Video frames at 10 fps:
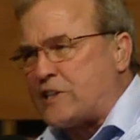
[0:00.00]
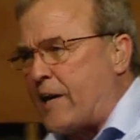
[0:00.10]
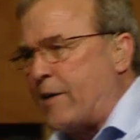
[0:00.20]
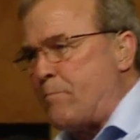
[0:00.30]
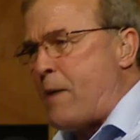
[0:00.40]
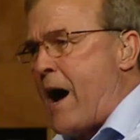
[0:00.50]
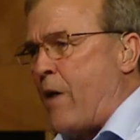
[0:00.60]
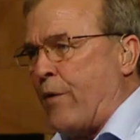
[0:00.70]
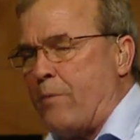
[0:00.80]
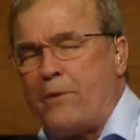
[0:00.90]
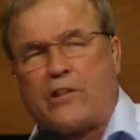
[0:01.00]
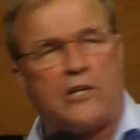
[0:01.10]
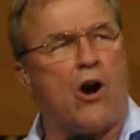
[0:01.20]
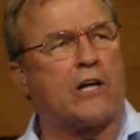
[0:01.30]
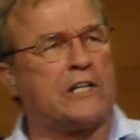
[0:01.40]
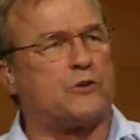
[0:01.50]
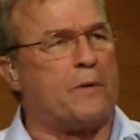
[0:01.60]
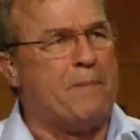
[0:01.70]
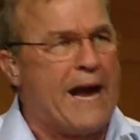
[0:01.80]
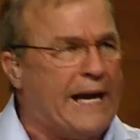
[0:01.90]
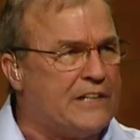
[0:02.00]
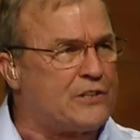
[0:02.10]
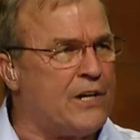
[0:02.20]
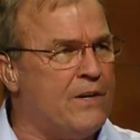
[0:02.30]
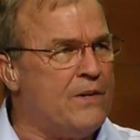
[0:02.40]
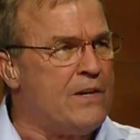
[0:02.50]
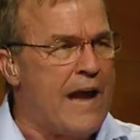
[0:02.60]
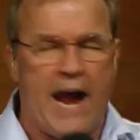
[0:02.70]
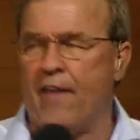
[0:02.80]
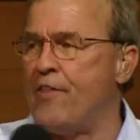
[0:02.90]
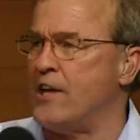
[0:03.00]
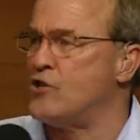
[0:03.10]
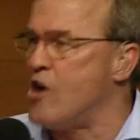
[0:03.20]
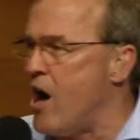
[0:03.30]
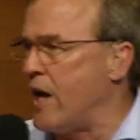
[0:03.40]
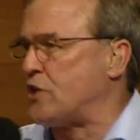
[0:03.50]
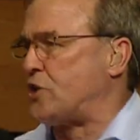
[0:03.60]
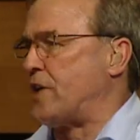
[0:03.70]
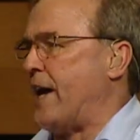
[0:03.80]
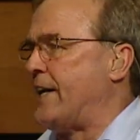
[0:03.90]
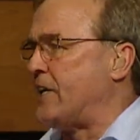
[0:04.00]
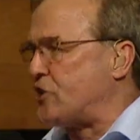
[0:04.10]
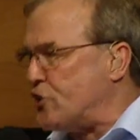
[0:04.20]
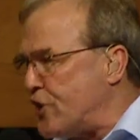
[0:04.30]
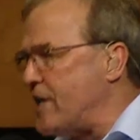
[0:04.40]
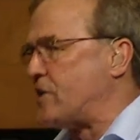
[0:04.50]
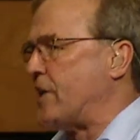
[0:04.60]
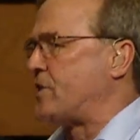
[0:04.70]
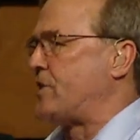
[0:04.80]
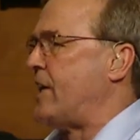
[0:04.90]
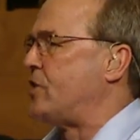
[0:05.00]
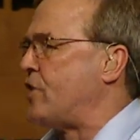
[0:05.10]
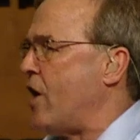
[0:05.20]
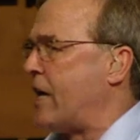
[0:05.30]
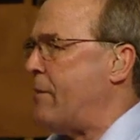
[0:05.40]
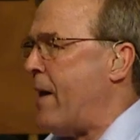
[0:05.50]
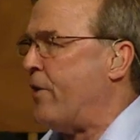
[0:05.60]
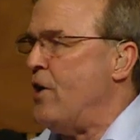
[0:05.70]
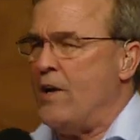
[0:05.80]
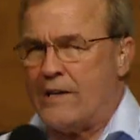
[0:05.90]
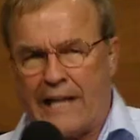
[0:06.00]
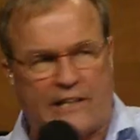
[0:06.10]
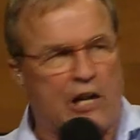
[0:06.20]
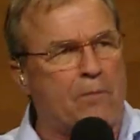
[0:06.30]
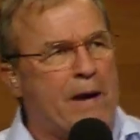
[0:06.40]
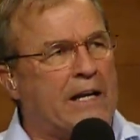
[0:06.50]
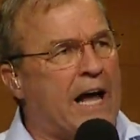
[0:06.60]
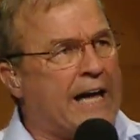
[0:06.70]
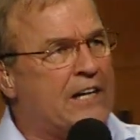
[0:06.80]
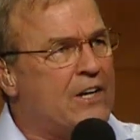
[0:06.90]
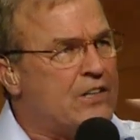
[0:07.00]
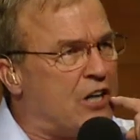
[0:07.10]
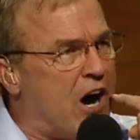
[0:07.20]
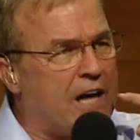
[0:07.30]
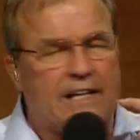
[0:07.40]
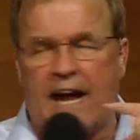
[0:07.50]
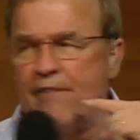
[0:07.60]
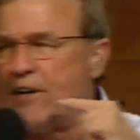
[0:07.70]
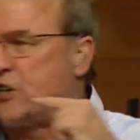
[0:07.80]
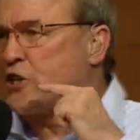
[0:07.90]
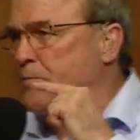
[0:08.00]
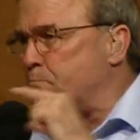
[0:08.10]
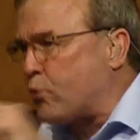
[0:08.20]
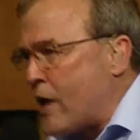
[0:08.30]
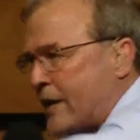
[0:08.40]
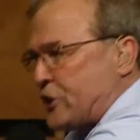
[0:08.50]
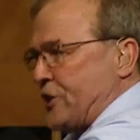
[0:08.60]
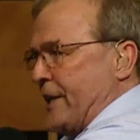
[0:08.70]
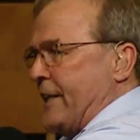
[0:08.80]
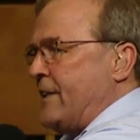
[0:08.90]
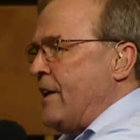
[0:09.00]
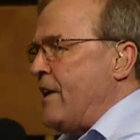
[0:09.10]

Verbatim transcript: there in power, but the darkness remains and then God said, it's Jesus that is talking about, let there be light. God gave expression,